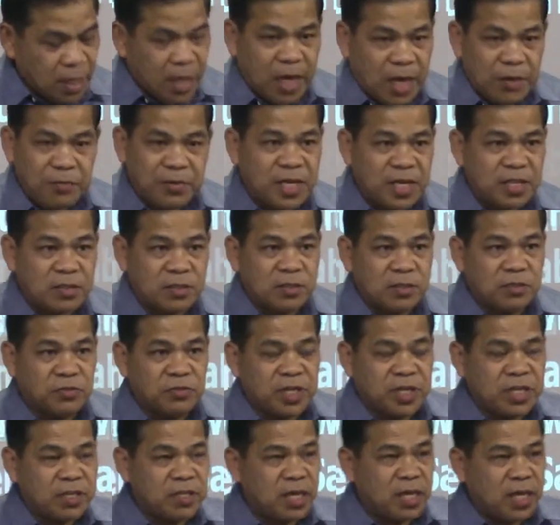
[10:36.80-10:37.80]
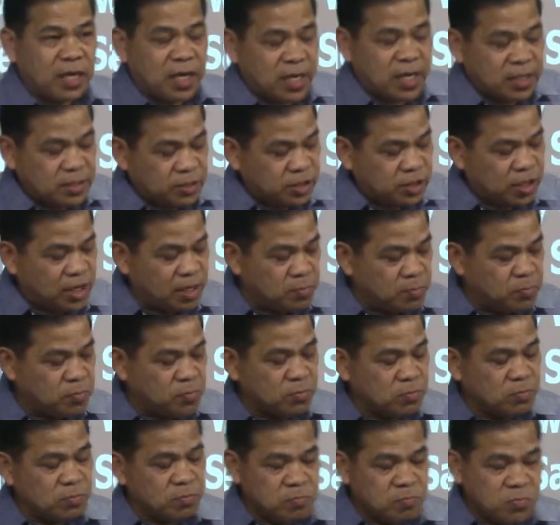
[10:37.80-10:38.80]
I will not read and tell
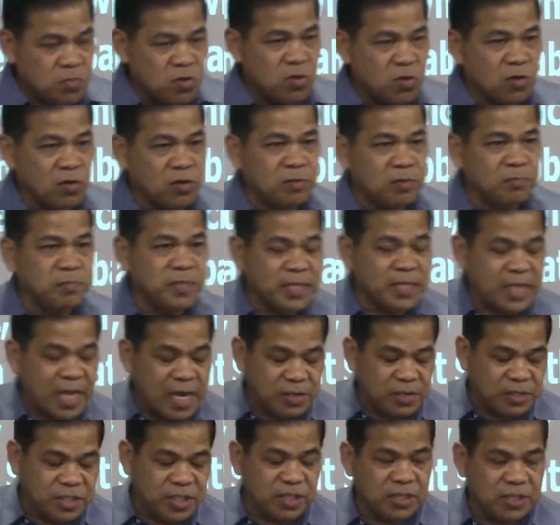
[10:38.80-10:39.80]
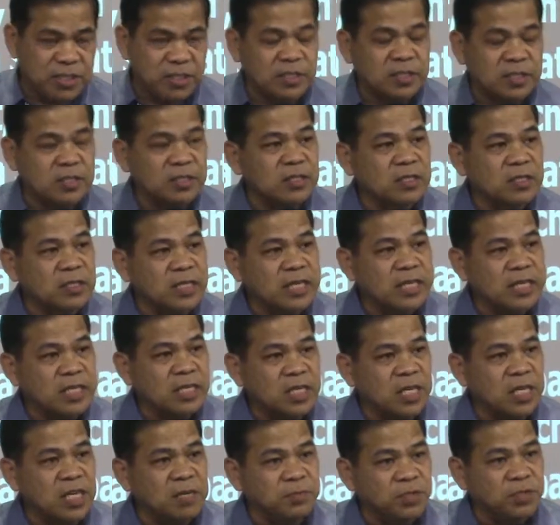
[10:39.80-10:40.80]
more, but I'll just
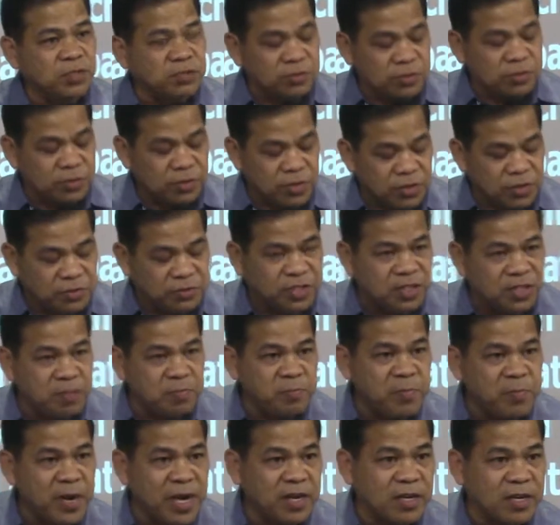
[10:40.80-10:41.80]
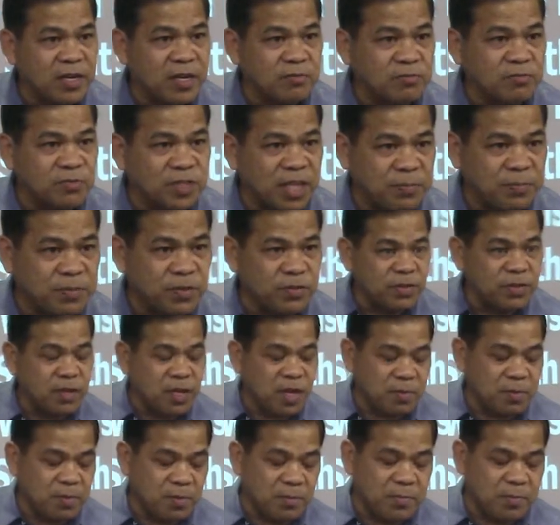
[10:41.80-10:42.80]
give you some background time to
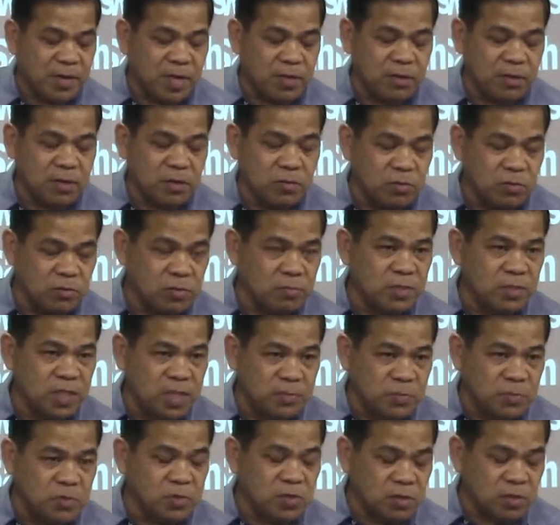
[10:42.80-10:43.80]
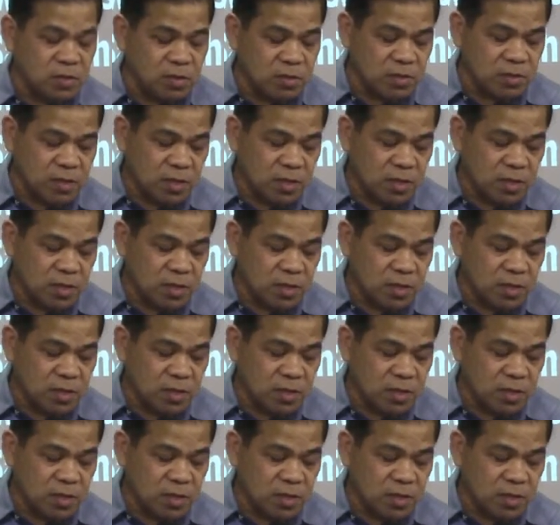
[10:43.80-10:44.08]
time about the book.